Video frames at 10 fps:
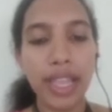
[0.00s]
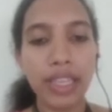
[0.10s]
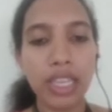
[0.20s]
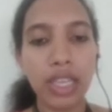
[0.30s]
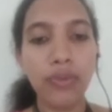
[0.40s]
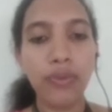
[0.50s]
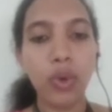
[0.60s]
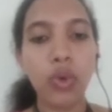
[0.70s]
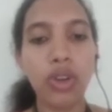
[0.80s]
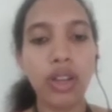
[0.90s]
key
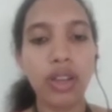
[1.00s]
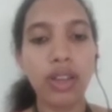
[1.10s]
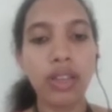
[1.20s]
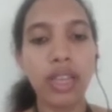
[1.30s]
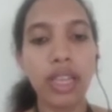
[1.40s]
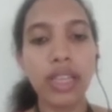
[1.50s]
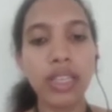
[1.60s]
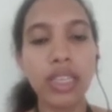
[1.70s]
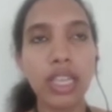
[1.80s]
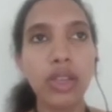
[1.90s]
for a
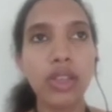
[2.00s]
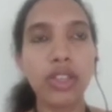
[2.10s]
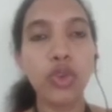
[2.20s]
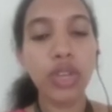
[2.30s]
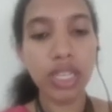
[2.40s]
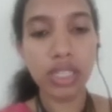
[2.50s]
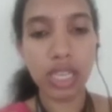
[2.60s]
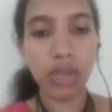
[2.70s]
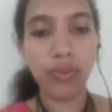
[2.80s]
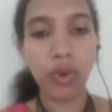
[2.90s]
key unique
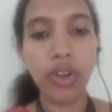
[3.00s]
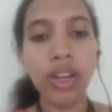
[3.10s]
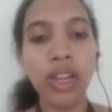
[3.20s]
key for